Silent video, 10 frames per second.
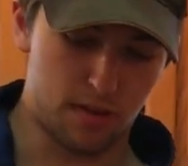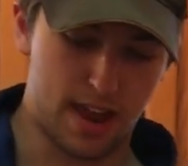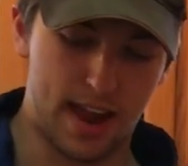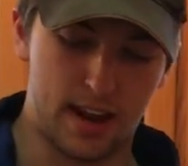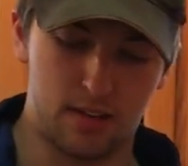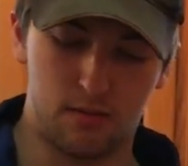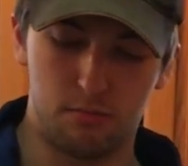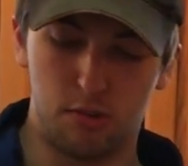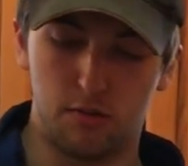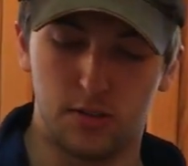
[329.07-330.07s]
My hand
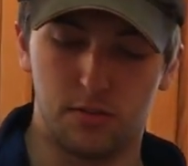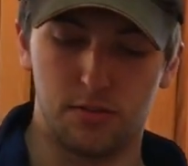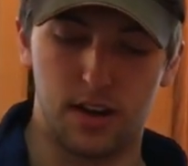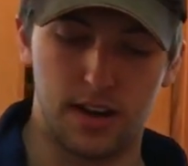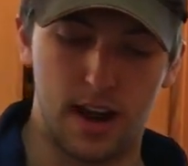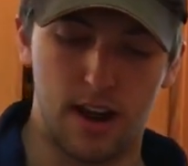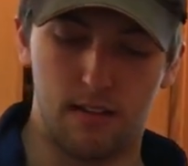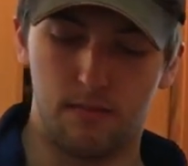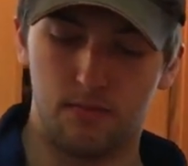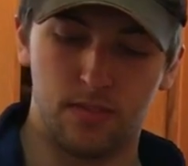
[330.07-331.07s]
moves over right
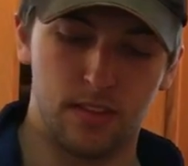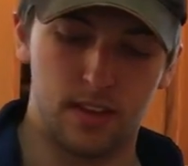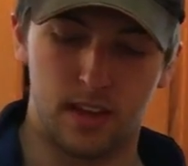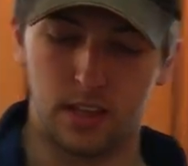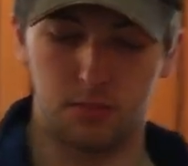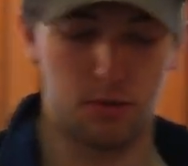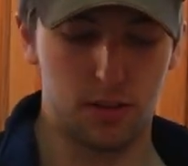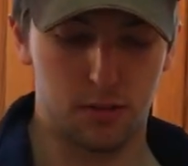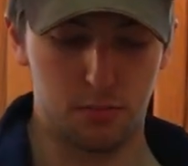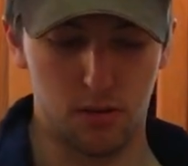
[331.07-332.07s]
now. It's
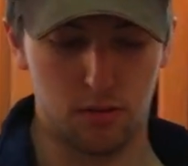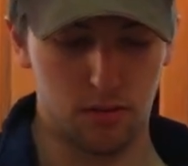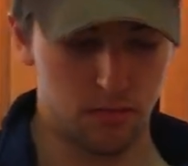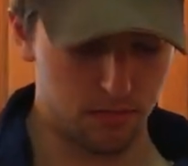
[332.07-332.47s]
pretty smooth.